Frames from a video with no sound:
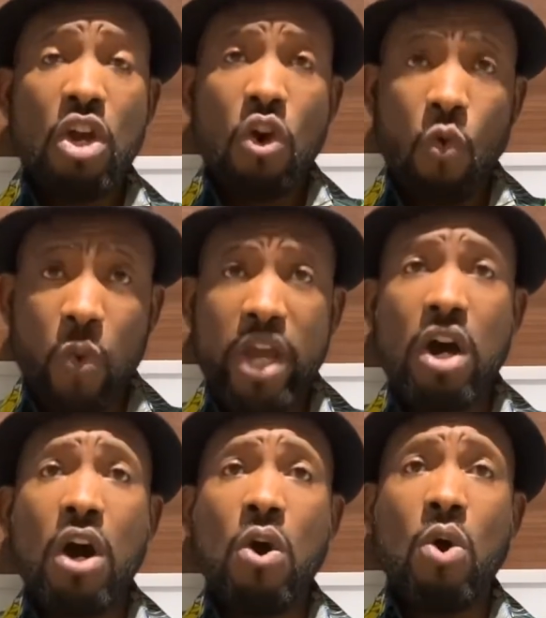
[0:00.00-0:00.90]
we
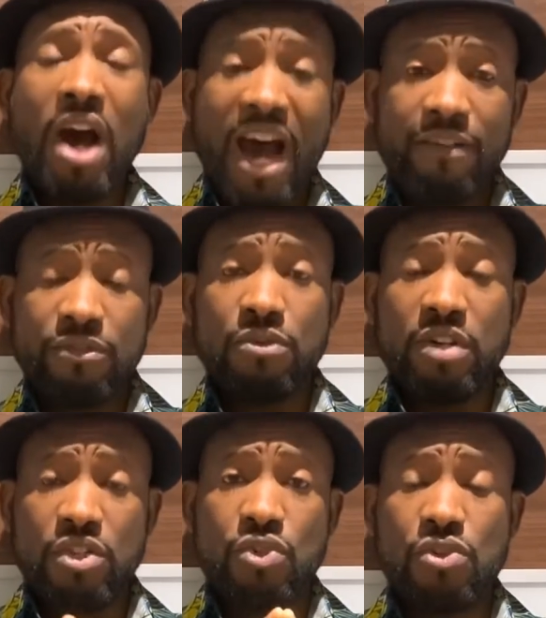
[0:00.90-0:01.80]
all have to
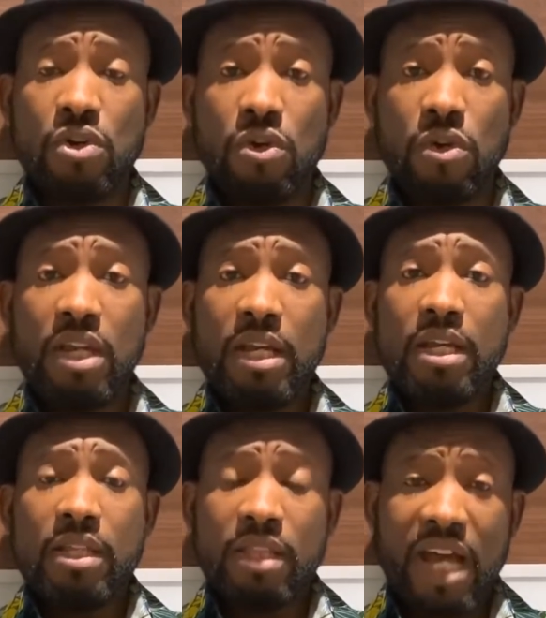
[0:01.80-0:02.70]
ensure
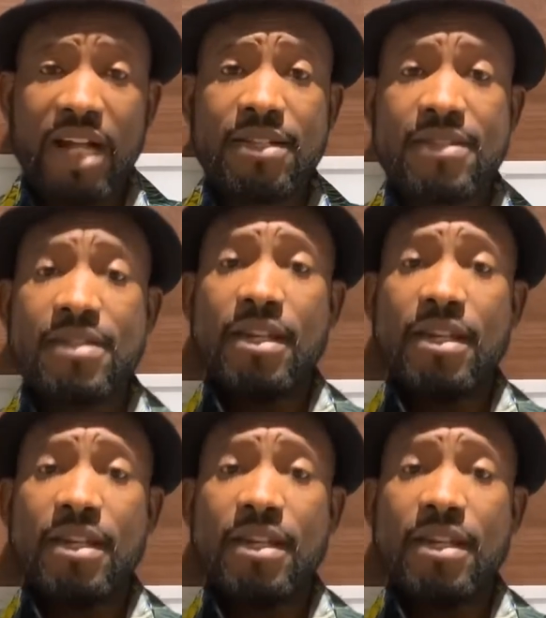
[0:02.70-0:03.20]
that